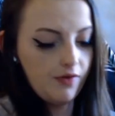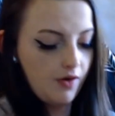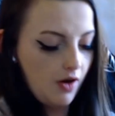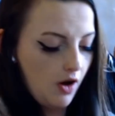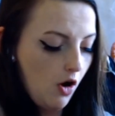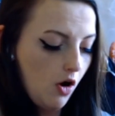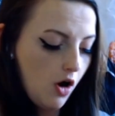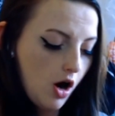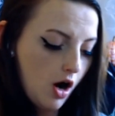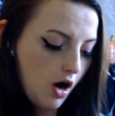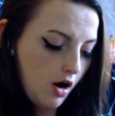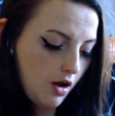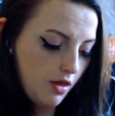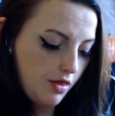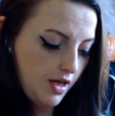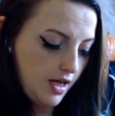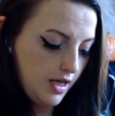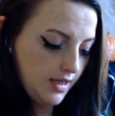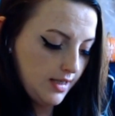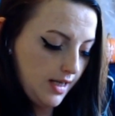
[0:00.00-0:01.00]
or
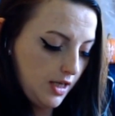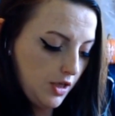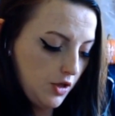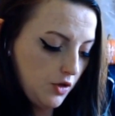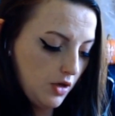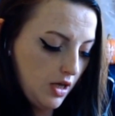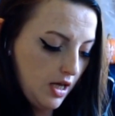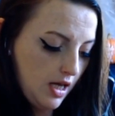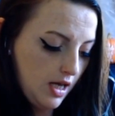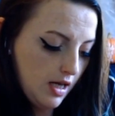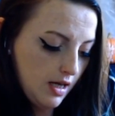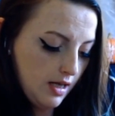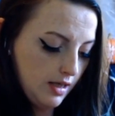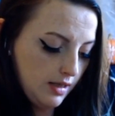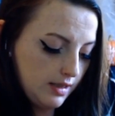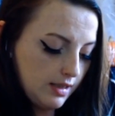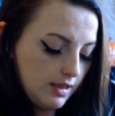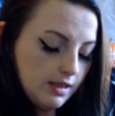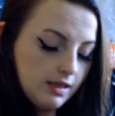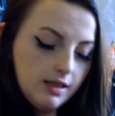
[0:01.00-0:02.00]
things that you
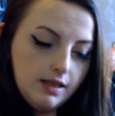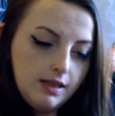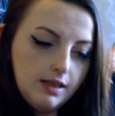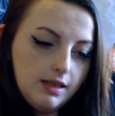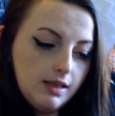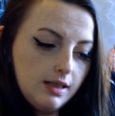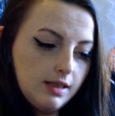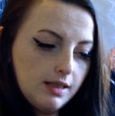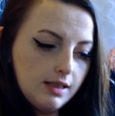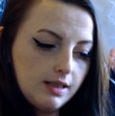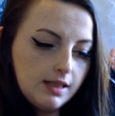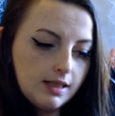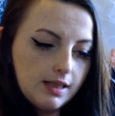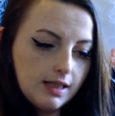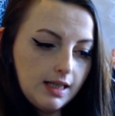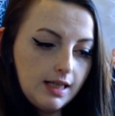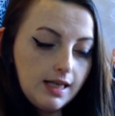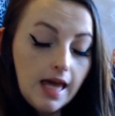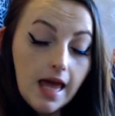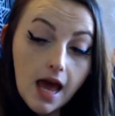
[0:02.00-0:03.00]
can't
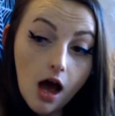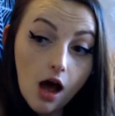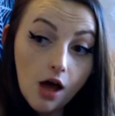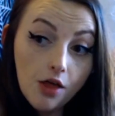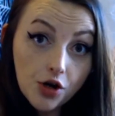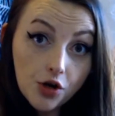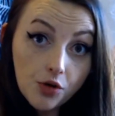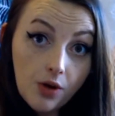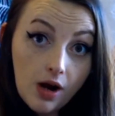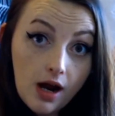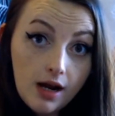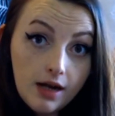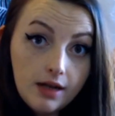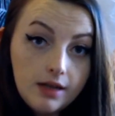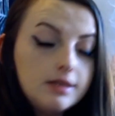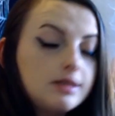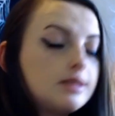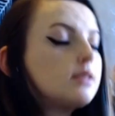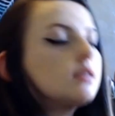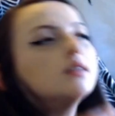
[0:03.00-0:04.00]
get
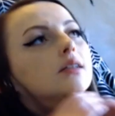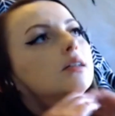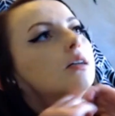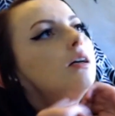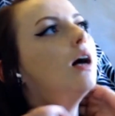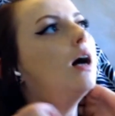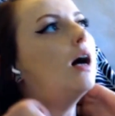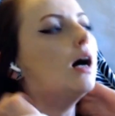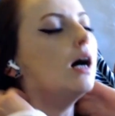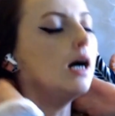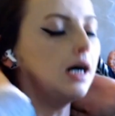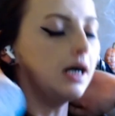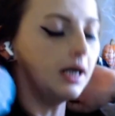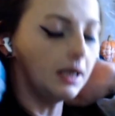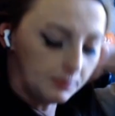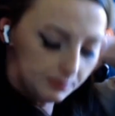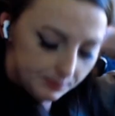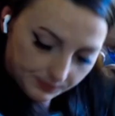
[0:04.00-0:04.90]
otherwise. But